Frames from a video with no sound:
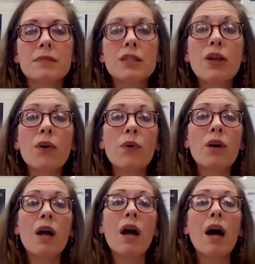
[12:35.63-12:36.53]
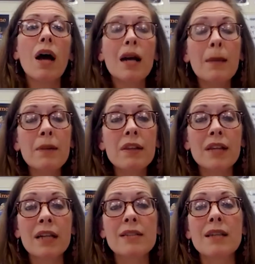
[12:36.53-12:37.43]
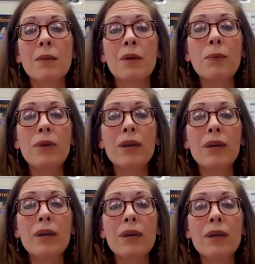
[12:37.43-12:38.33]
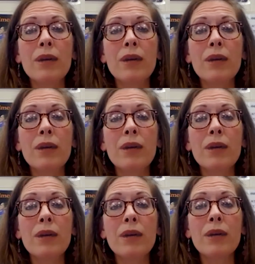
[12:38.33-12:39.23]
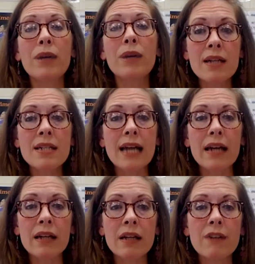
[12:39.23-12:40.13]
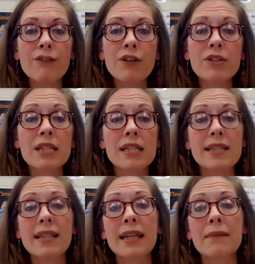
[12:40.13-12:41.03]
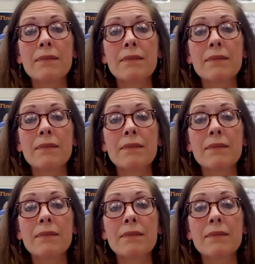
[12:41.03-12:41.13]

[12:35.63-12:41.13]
So a couple of things that I want to point out as I go through and edit. First, the easy thing.